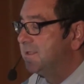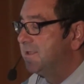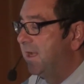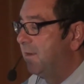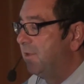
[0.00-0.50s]

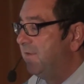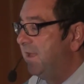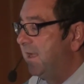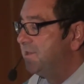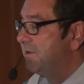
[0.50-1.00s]
it's state
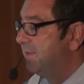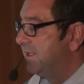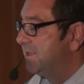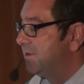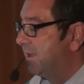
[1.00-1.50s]
abbreviation,
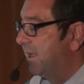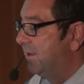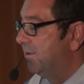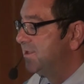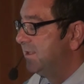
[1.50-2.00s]
but that's
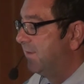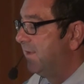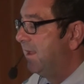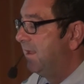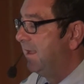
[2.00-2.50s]
okay, close enough.